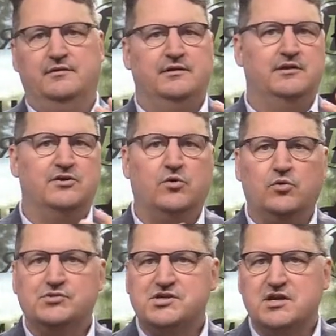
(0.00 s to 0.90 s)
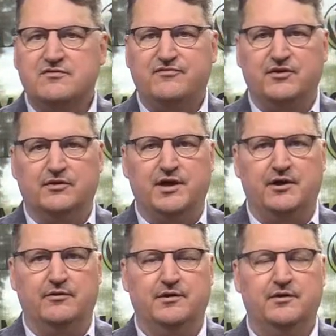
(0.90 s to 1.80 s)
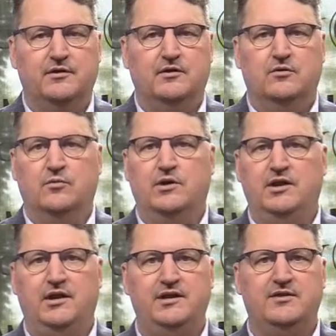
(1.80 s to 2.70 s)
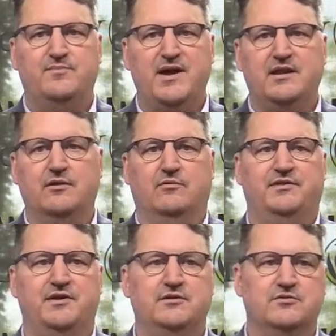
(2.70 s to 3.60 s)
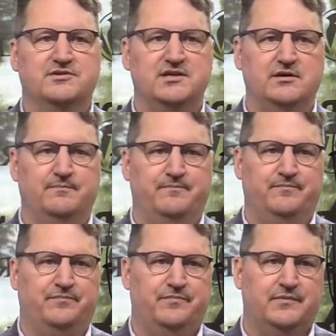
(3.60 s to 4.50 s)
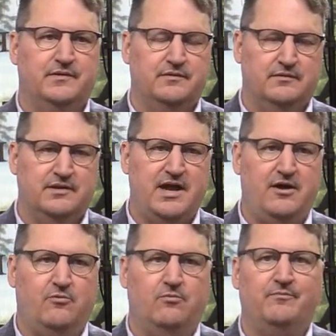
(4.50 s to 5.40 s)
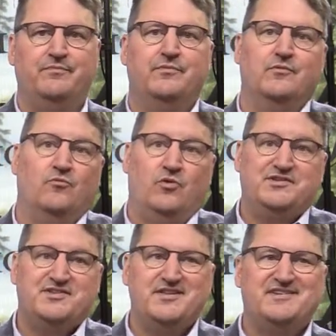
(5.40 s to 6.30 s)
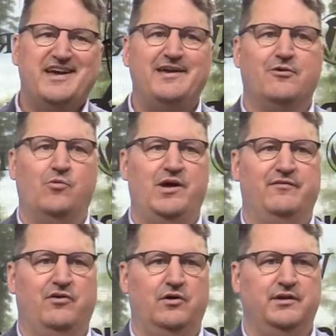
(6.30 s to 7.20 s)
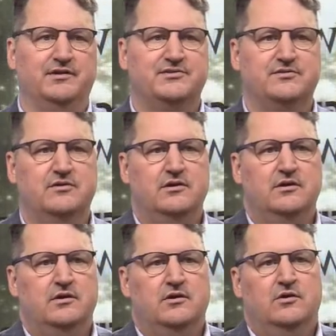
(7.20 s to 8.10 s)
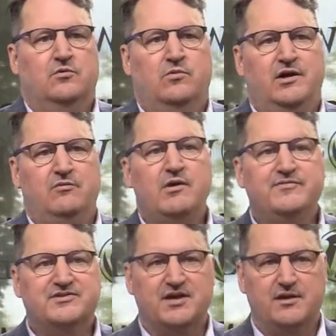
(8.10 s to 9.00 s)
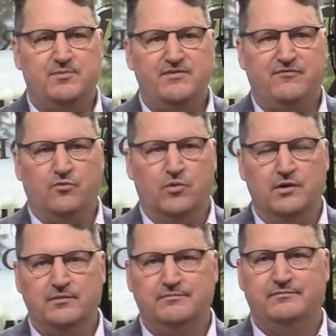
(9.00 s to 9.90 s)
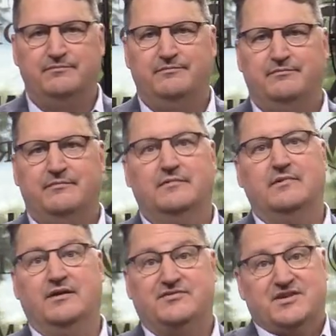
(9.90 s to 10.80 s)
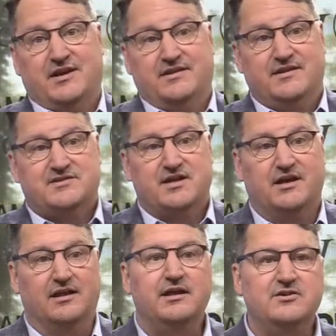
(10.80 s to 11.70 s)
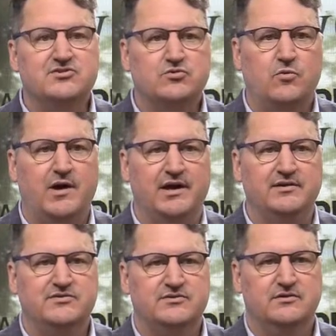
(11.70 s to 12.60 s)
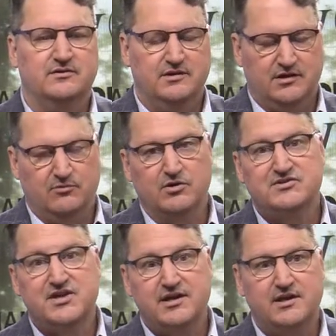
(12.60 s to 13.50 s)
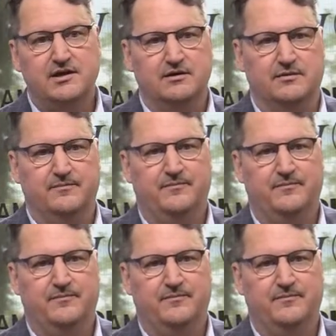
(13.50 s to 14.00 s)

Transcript: Get the whole sheet filled out. Really debate it within your team. Now, what's the takeaway of all this? Well, we've said it before. I've said it in this thing at least twice, and we're going to say it again.